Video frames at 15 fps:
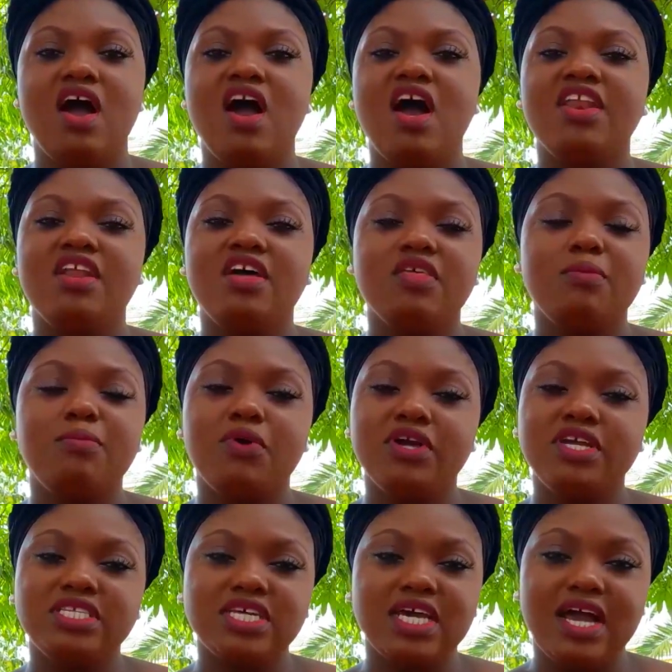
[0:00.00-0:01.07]
Another
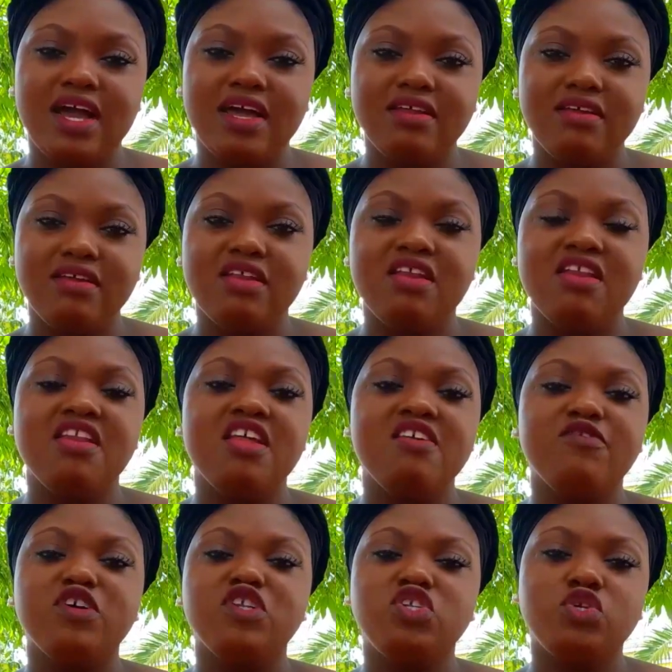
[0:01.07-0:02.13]
point to add,
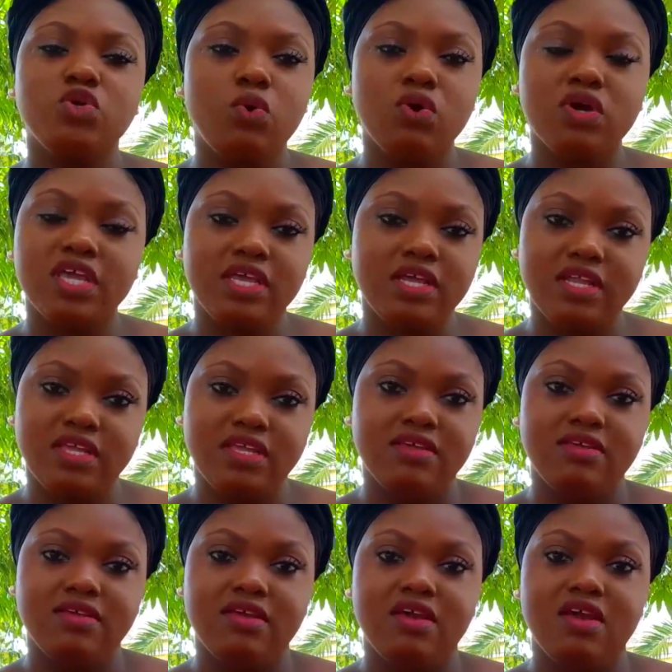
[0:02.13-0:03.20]
never jokingly
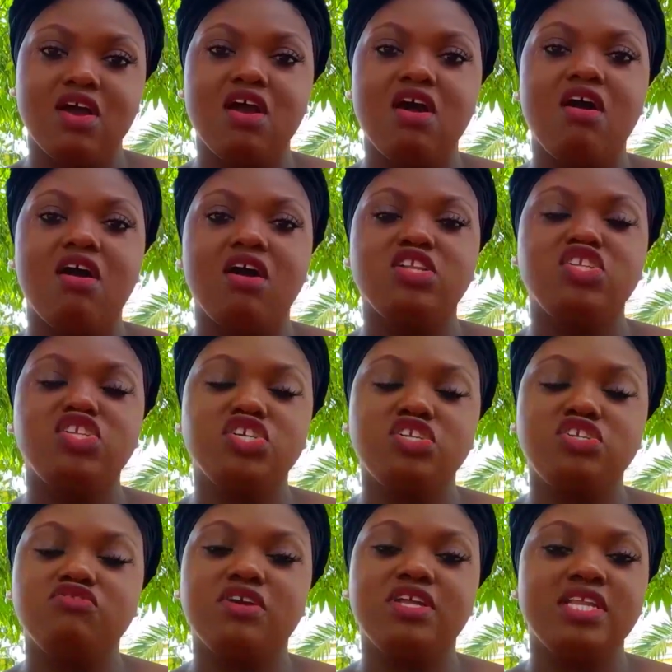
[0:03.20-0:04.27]
call
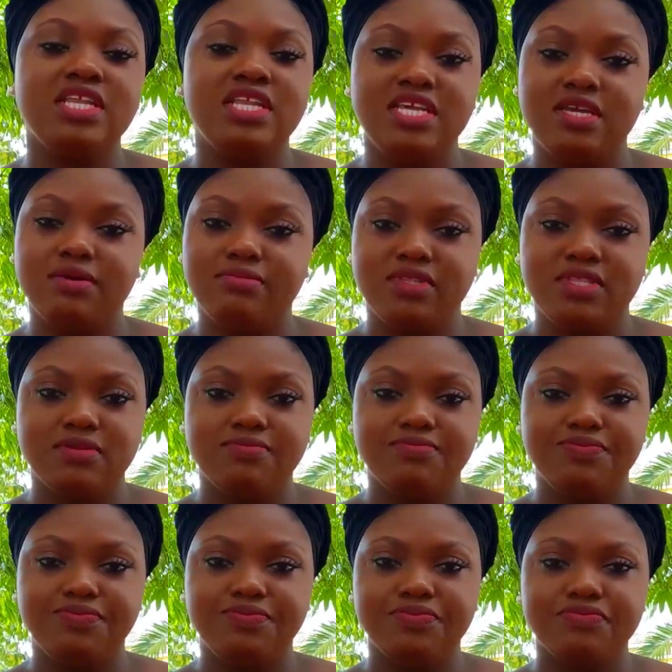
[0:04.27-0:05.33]
children names.
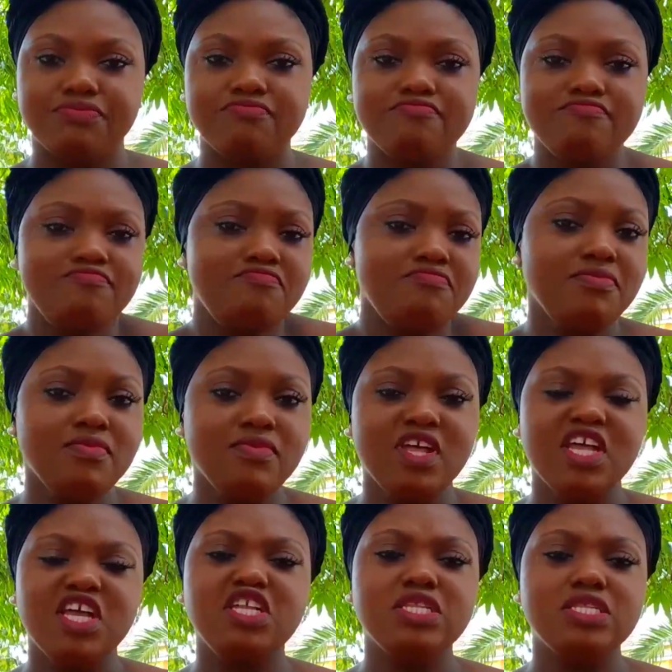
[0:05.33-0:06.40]

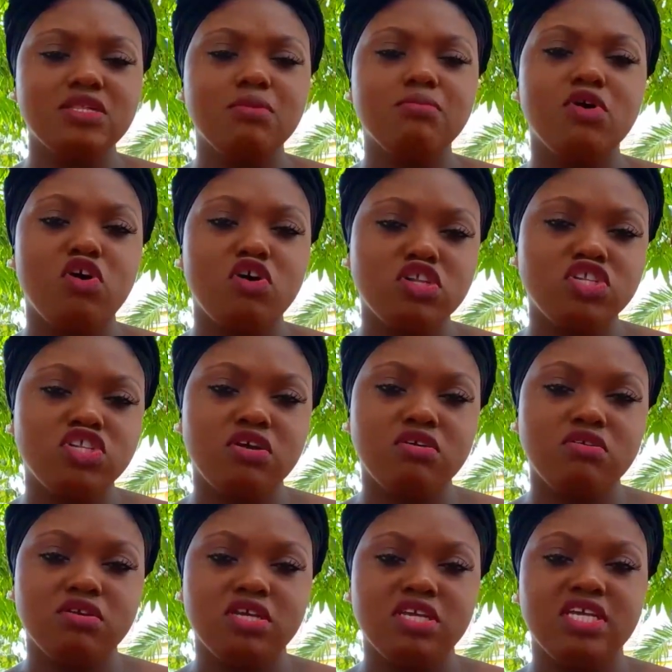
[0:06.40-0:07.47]
In some culture,
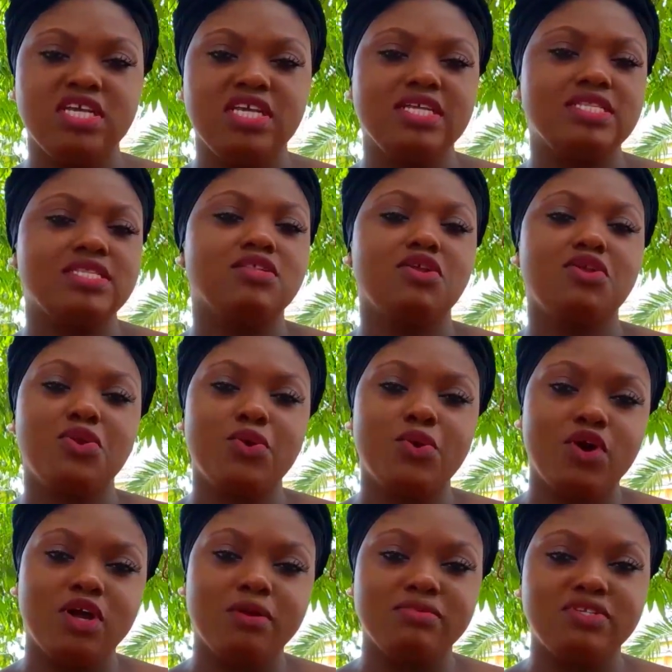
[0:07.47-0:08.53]
it's the
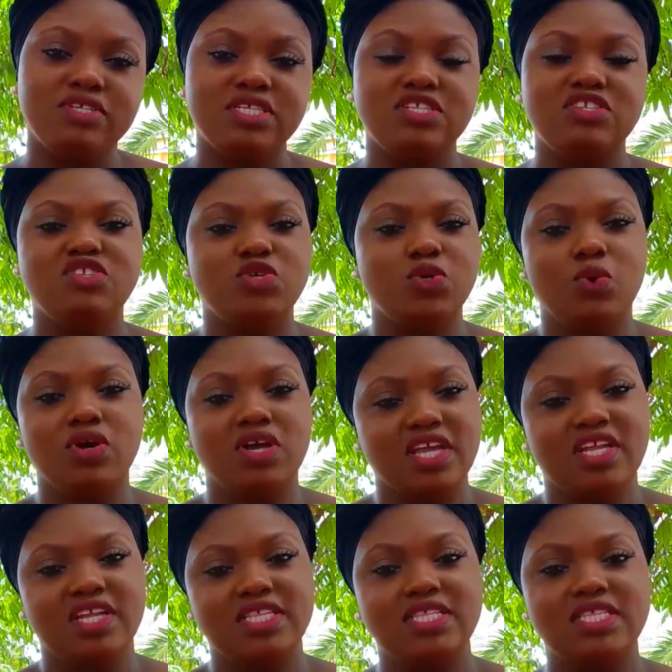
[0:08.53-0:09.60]
norm to
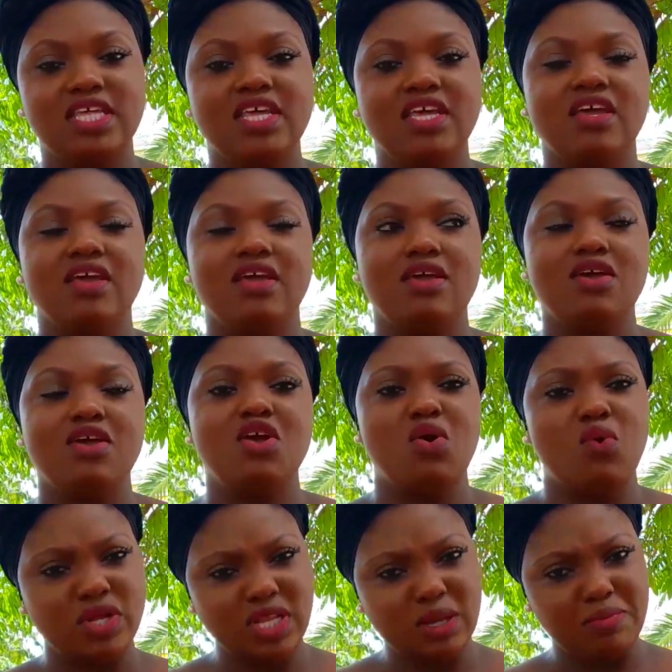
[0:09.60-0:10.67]
jokingly say,
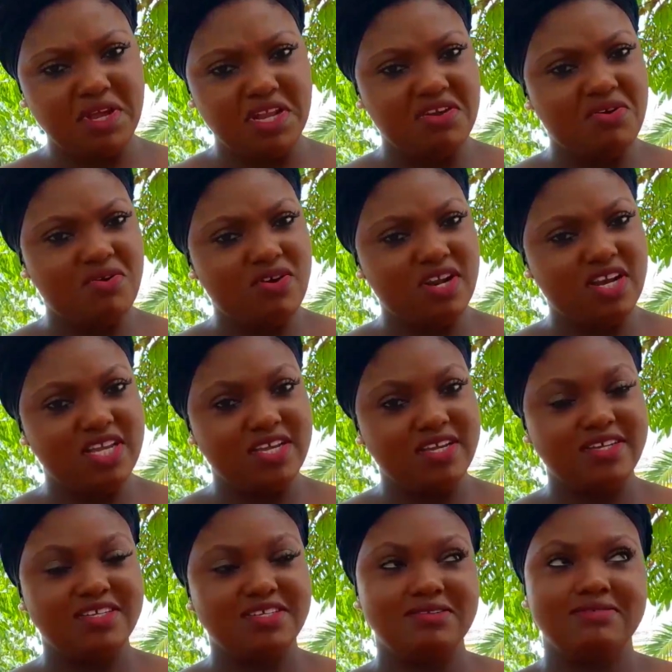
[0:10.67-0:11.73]
what a picnic ugly
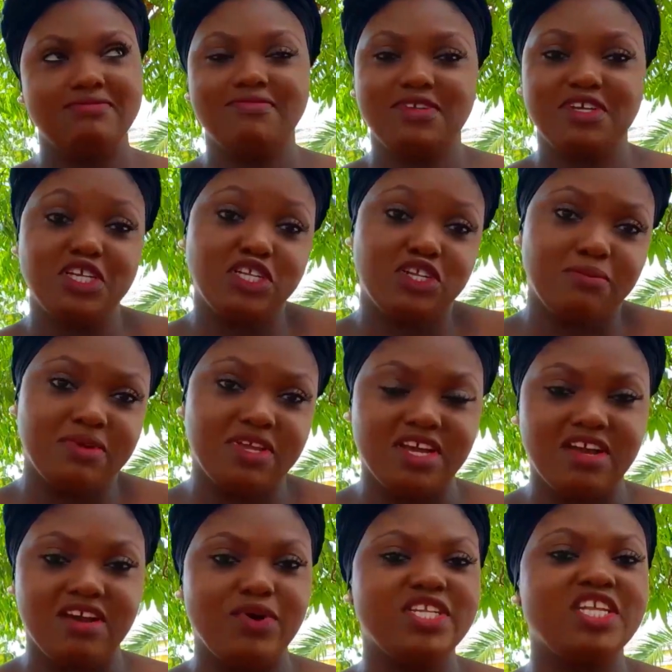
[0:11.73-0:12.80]
in
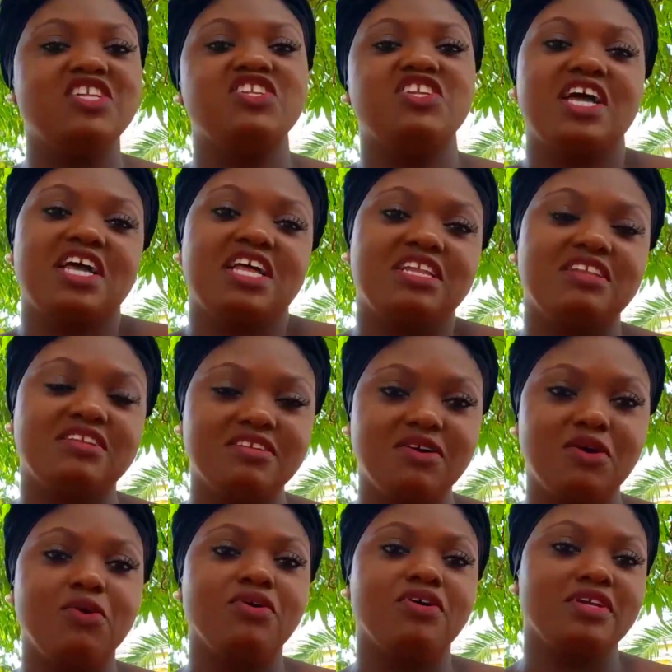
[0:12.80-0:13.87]
Jamaica, what a child
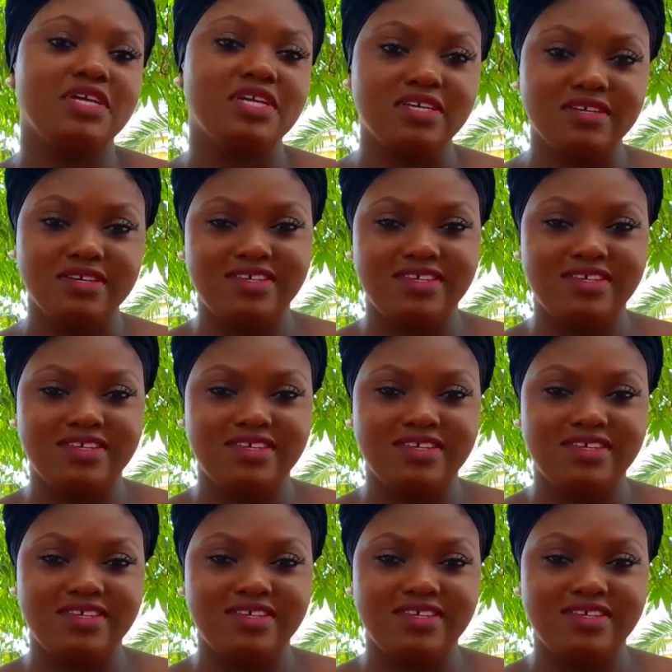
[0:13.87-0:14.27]
ugly.